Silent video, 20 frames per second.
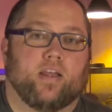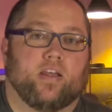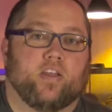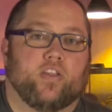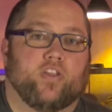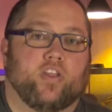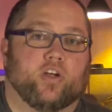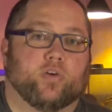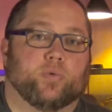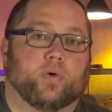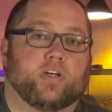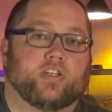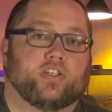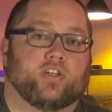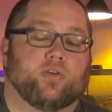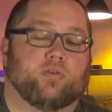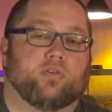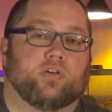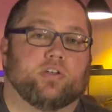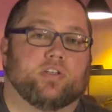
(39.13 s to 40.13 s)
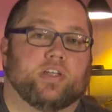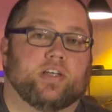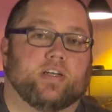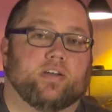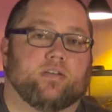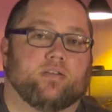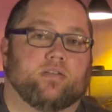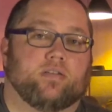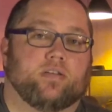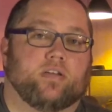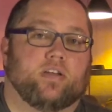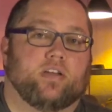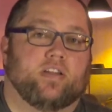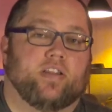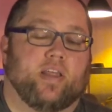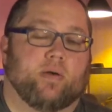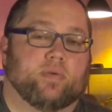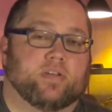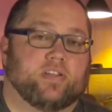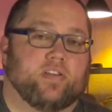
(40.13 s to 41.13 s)
The original Galil
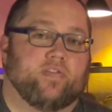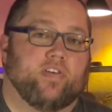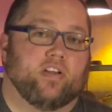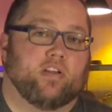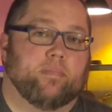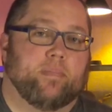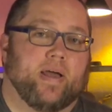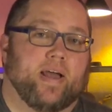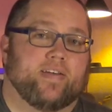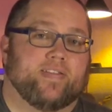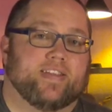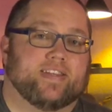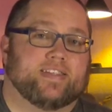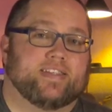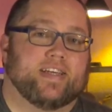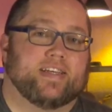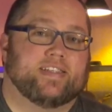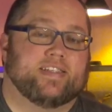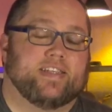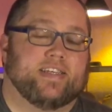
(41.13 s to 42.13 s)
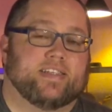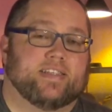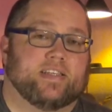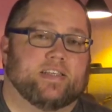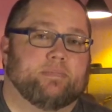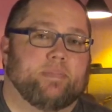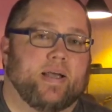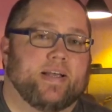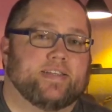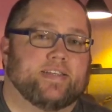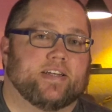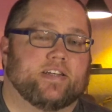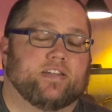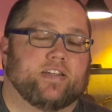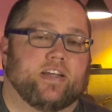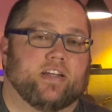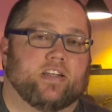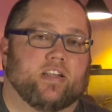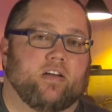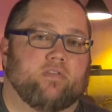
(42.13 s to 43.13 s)
that was developed back in the 60s is basically
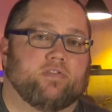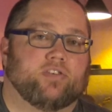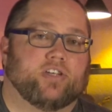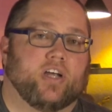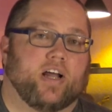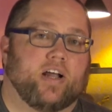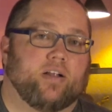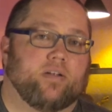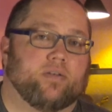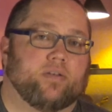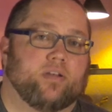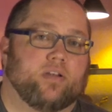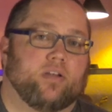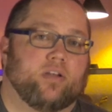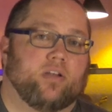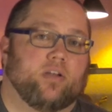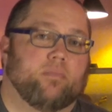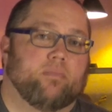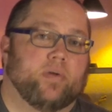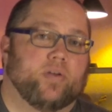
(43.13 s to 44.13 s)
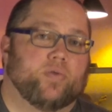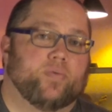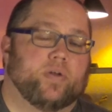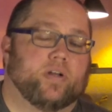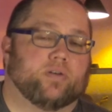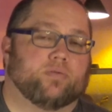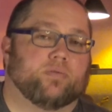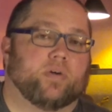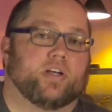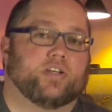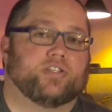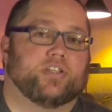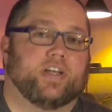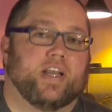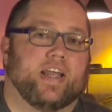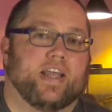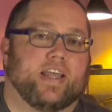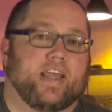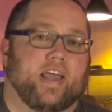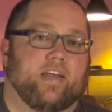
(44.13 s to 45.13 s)
a love child between a Russian
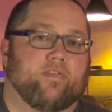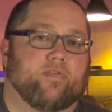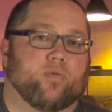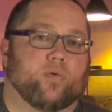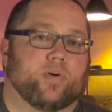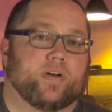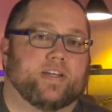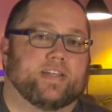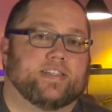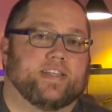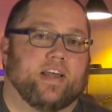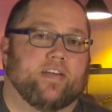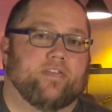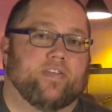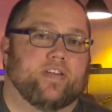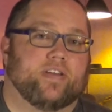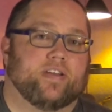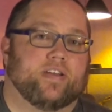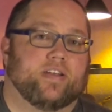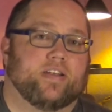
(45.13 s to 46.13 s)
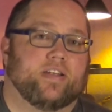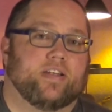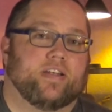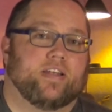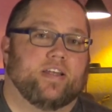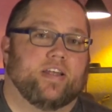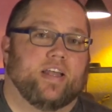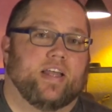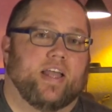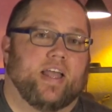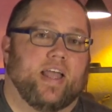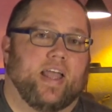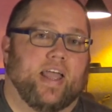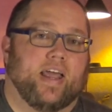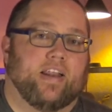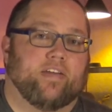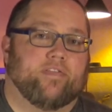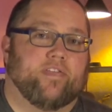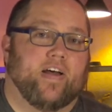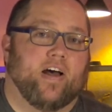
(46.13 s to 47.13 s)
AK-47 and
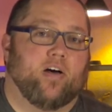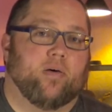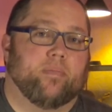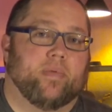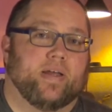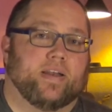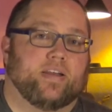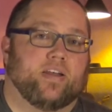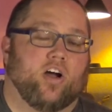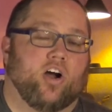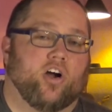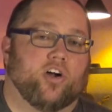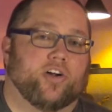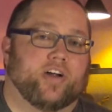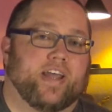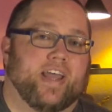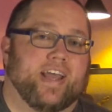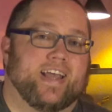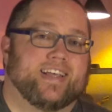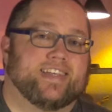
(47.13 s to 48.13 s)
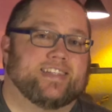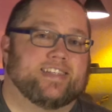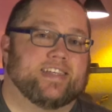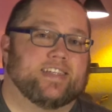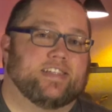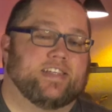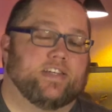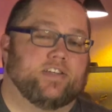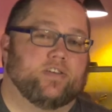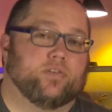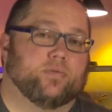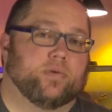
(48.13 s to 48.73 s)
a Valmet RK-62